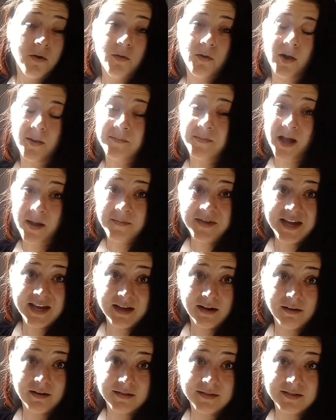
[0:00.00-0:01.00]
I'm, I'm
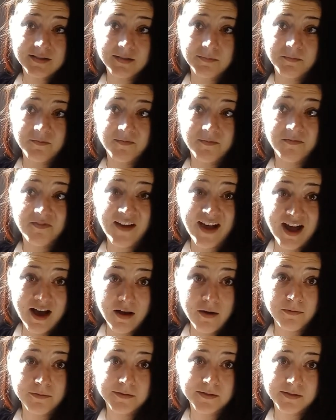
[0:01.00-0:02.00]
hearing some
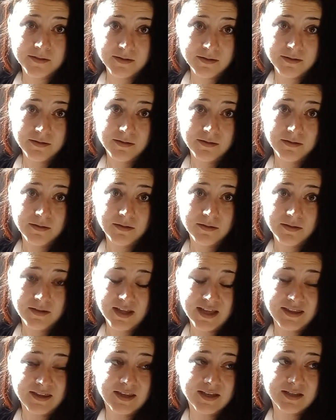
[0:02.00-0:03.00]
vows
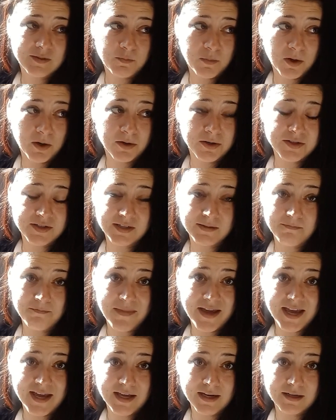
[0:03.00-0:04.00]
that this person
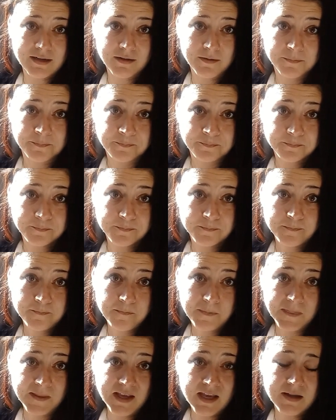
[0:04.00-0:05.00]
made
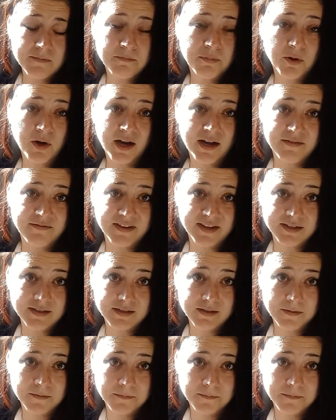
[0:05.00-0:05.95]
in private.